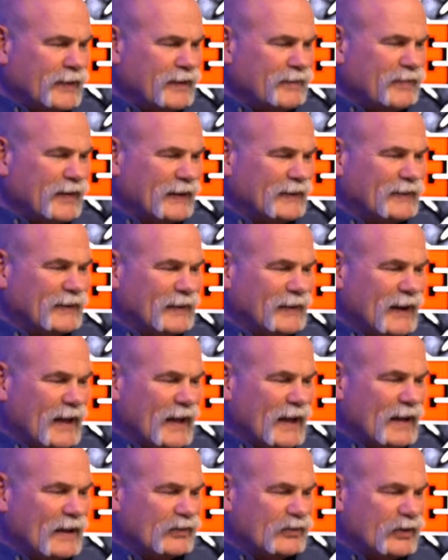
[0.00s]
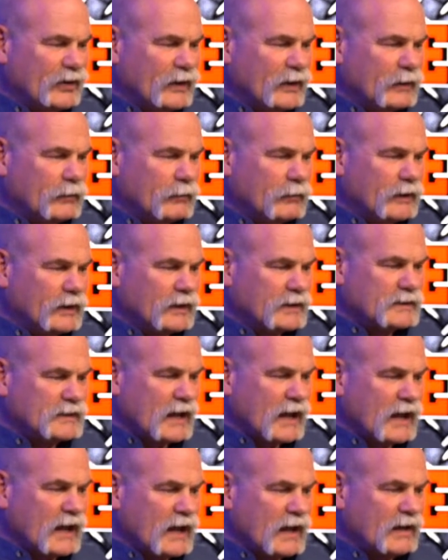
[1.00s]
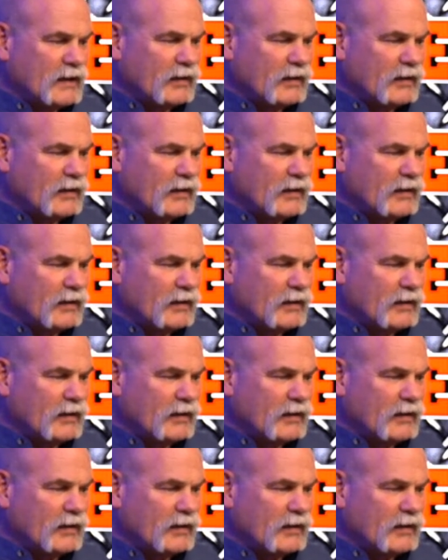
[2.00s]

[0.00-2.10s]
If I did, I answered it because I